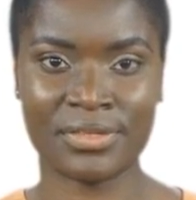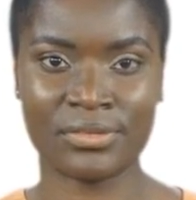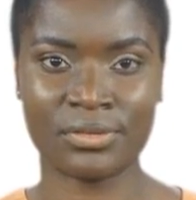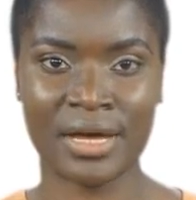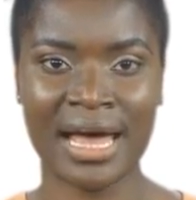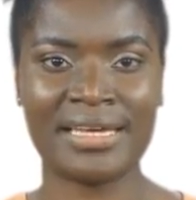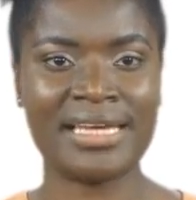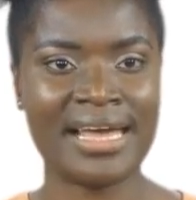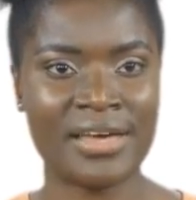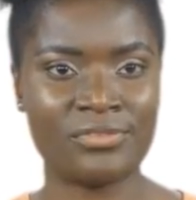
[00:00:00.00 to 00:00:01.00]
Not
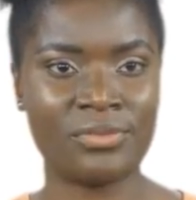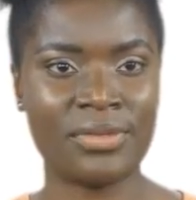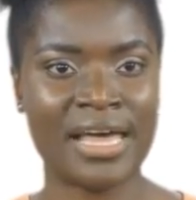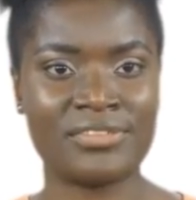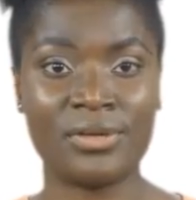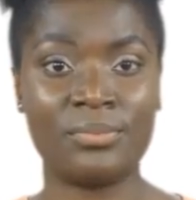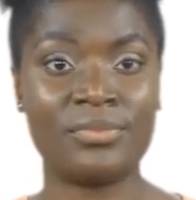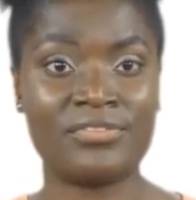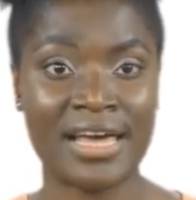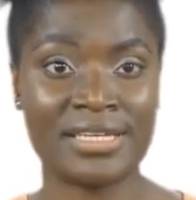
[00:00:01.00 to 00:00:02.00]
only that, through ethical
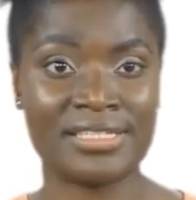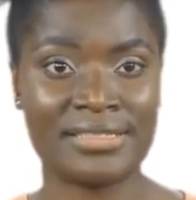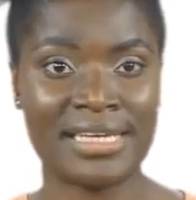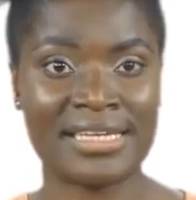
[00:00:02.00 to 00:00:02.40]
reflection you